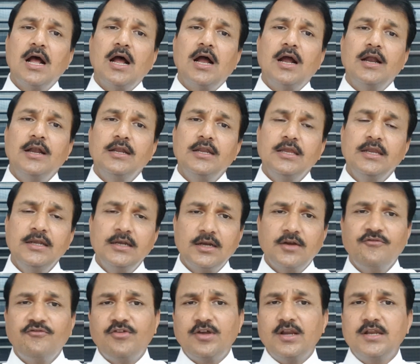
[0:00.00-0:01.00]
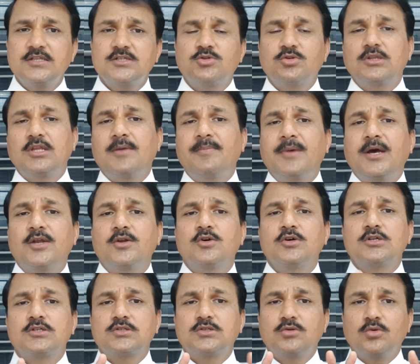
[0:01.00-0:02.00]
and interference with the
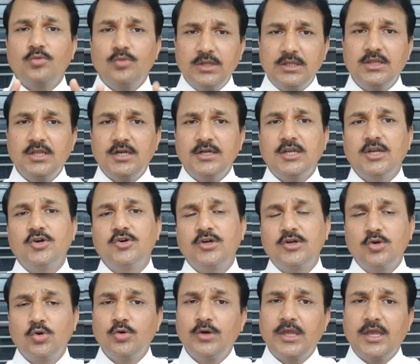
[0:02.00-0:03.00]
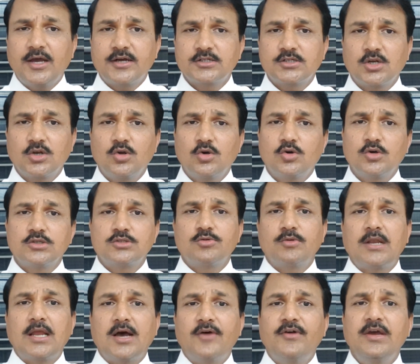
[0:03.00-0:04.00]
mannose with the two deoxyglucose
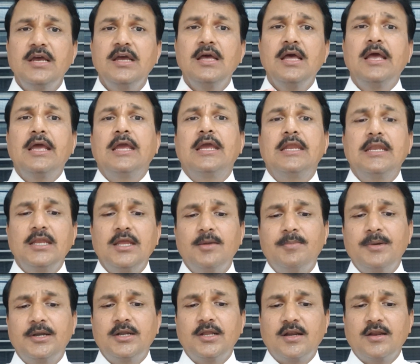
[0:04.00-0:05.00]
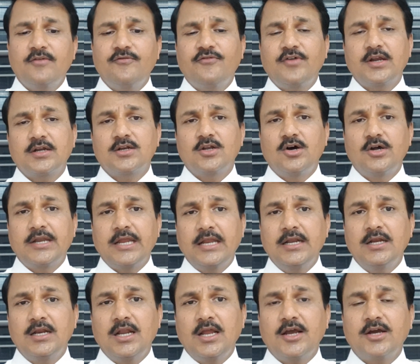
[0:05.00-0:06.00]
will have an inhibitory effect on
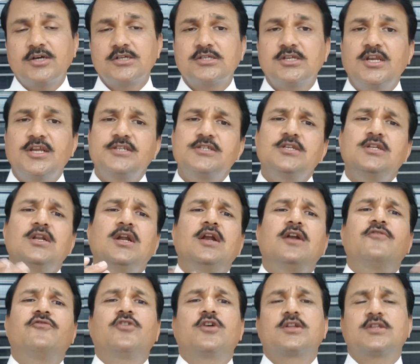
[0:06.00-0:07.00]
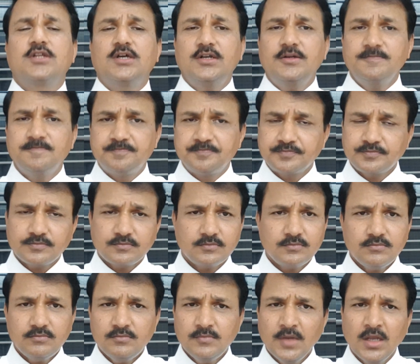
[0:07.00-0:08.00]
N glycosylation, and further
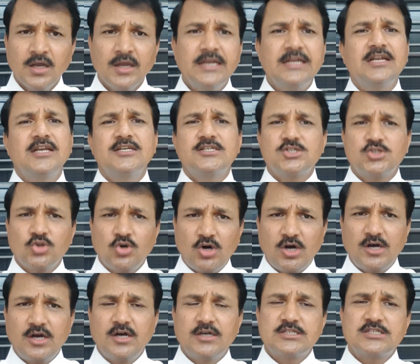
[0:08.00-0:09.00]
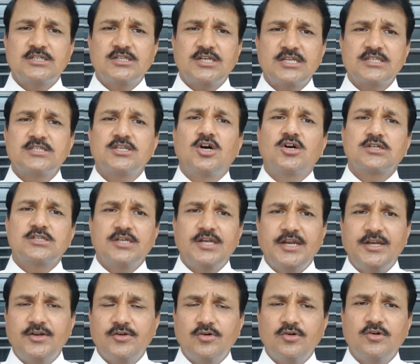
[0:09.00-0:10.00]
uh, it leads to uh, stress,
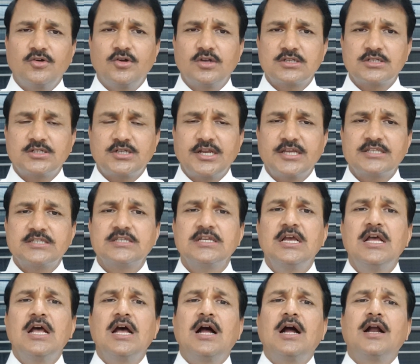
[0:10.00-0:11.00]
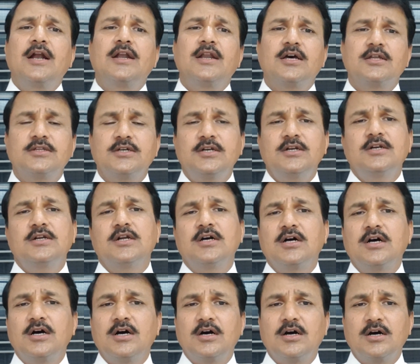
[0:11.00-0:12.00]
oxidative uh, stress and other, uh,
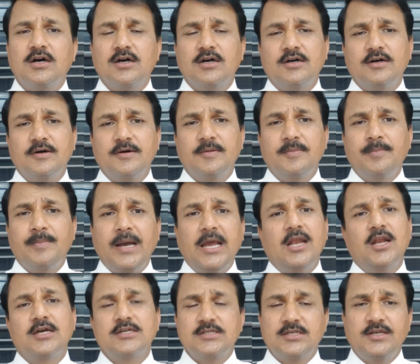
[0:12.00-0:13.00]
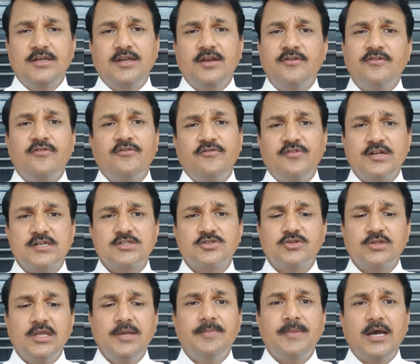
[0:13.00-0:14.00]
um, it interferes
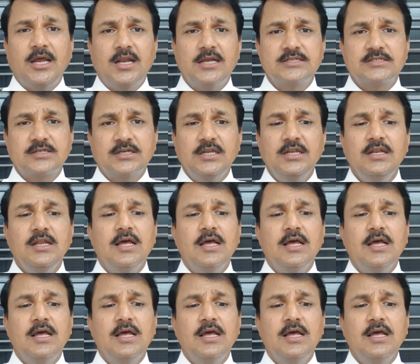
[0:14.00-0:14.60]
with the biological